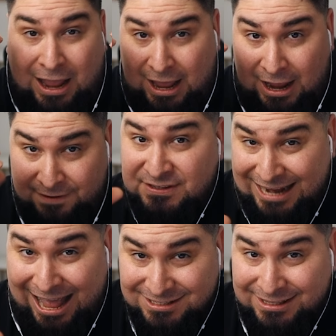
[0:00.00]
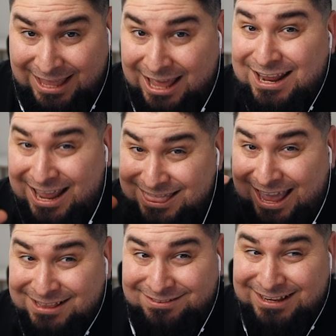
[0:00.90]
I've seen ads like that, and
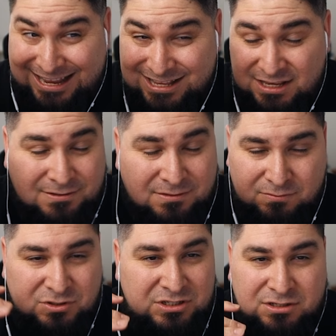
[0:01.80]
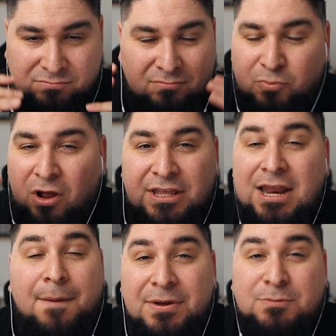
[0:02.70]
that is probably
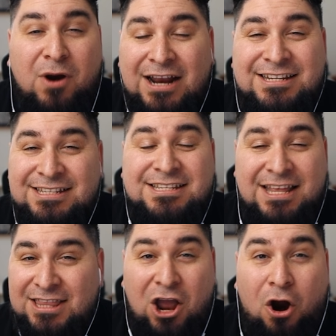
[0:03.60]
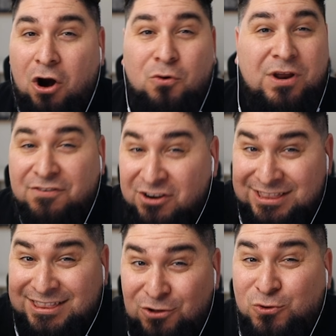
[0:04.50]
not best practices that they are, or
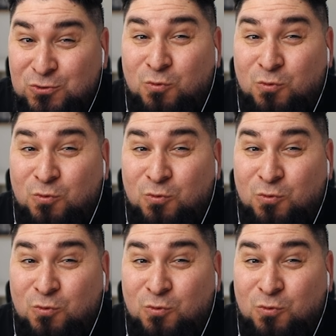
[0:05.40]
whatever. Those